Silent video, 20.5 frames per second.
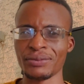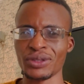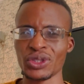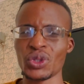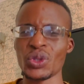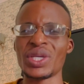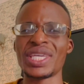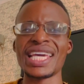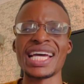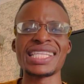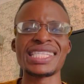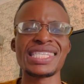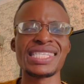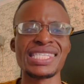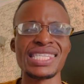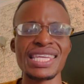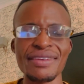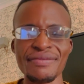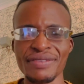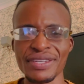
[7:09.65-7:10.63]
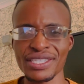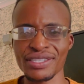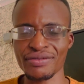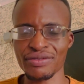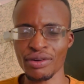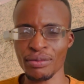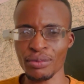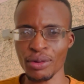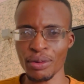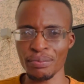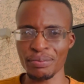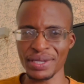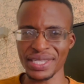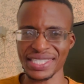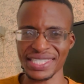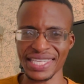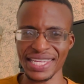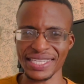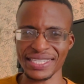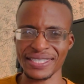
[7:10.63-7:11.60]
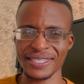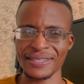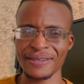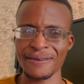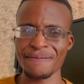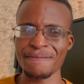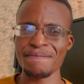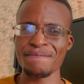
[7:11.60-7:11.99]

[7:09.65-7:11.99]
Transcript: To get service from your business.